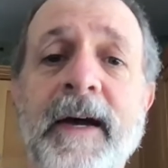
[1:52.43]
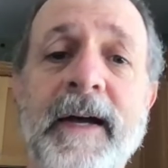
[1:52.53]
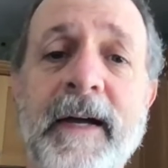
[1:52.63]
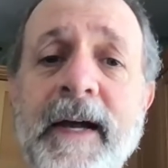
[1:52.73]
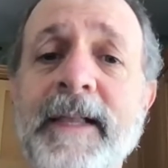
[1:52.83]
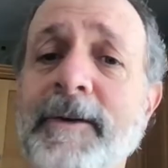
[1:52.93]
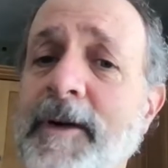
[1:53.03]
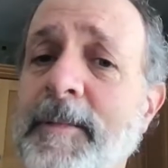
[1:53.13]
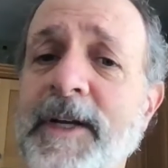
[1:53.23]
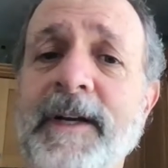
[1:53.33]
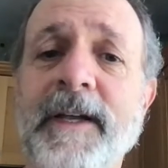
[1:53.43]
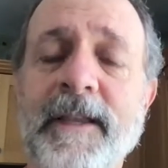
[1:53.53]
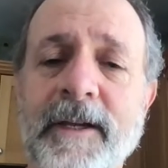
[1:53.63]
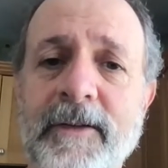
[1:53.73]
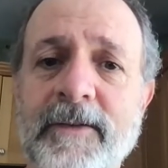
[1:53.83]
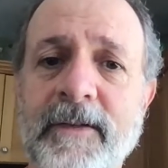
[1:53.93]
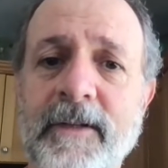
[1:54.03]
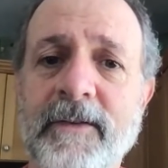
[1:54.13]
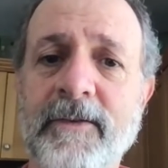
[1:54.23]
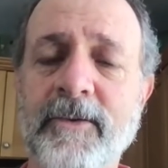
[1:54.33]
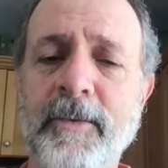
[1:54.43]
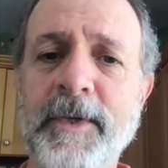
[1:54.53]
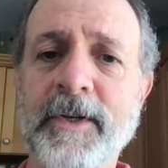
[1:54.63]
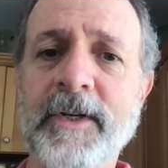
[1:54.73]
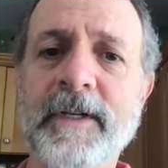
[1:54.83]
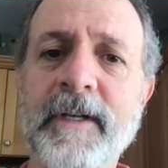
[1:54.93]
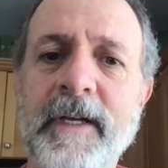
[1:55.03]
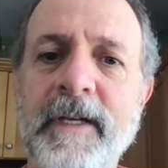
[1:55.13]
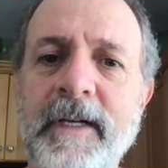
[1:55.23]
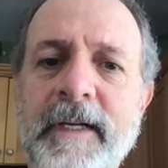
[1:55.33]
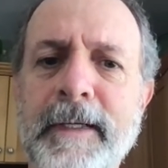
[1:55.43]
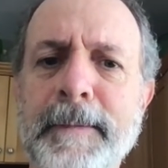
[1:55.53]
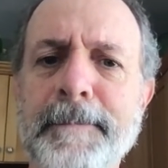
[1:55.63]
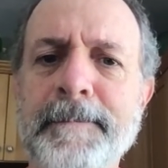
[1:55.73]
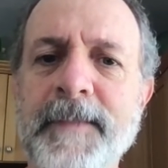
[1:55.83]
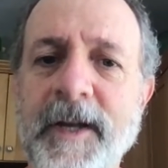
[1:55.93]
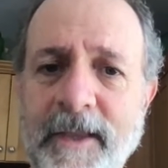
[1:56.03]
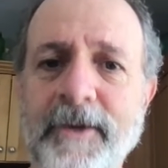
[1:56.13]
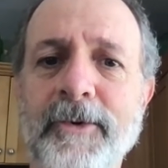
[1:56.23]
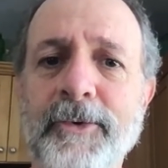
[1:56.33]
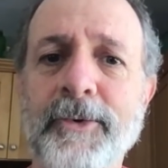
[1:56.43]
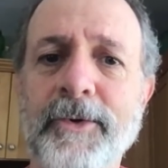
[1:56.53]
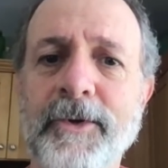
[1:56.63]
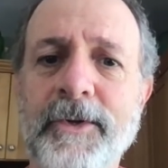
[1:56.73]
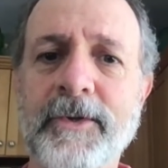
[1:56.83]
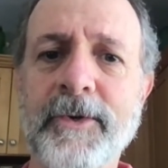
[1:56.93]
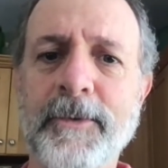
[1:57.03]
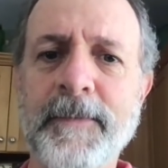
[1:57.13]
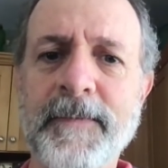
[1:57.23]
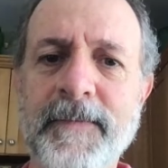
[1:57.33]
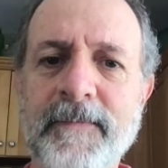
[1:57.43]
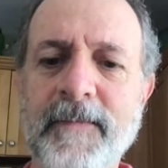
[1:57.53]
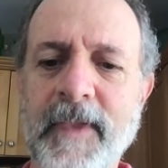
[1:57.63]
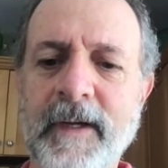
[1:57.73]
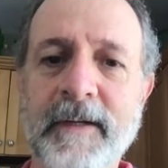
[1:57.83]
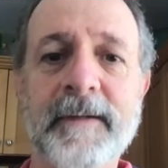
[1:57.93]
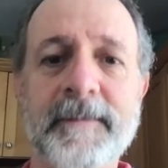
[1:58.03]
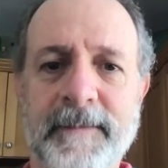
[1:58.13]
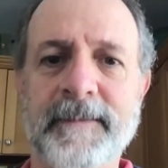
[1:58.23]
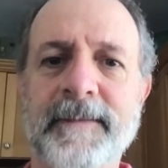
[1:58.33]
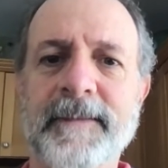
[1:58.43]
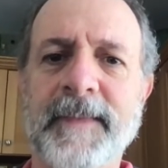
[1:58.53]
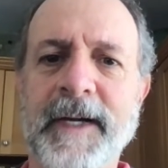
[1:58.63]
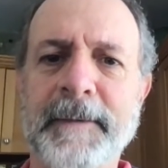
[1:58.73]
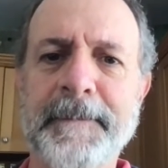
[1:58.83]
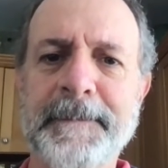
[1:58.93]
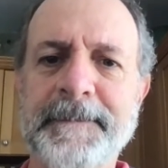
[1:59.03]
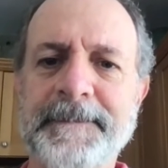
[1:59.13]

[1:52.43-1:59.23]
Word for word: I highly recommend it. I think it's it's doing me good, um, and I think it'll do you good too. Bye.